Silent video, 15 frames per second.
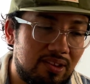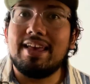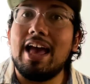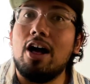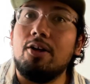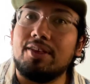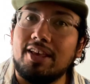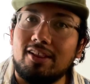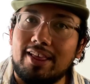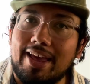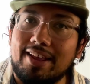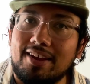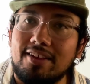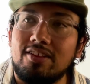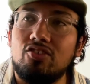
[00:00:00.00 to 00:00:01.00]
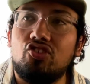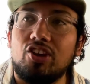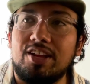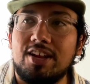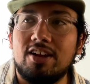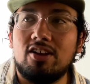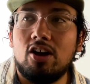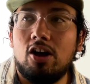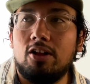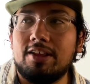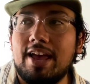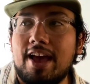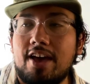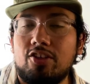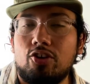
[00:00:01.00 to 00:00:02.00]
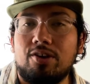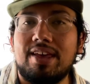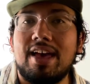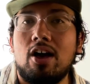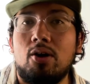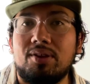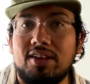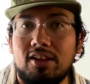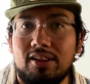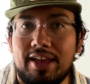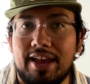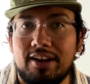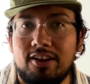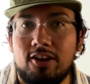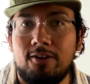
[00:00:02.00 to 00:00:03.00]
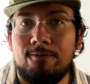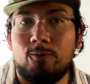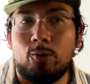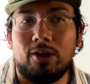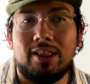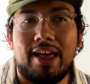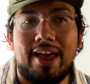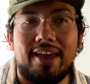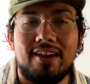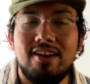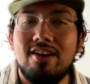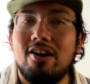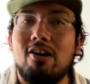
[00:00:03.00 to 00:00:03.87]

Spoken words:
Calculated. Gina called Heather calculated for, like,